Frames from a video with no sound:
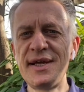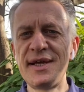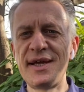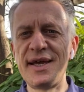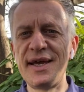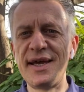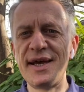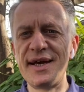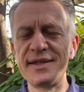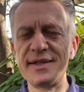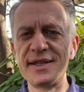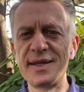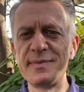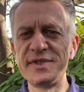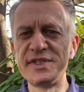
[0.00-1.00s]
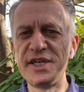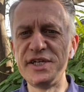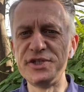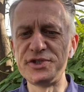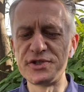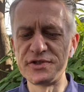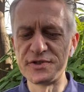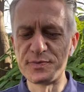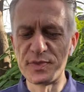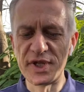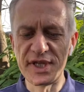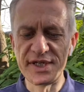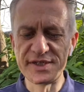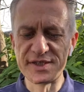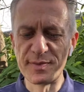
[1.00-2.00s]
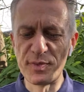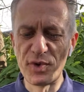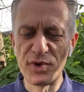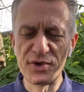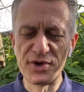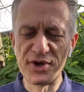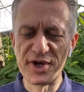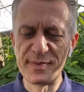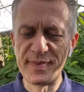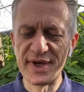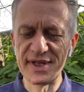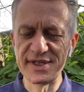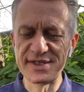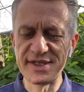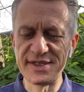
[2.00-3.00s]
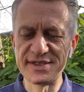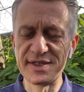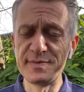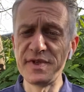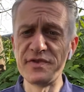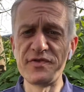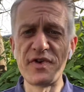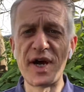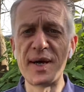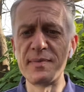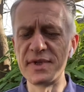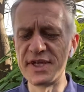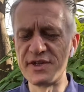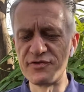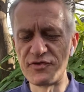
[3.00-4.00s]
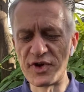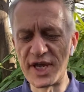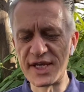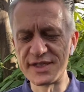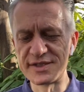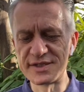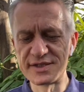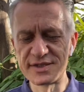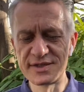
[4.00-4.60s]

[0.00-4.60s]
at the limitations placed upon our ability to meet family and friends,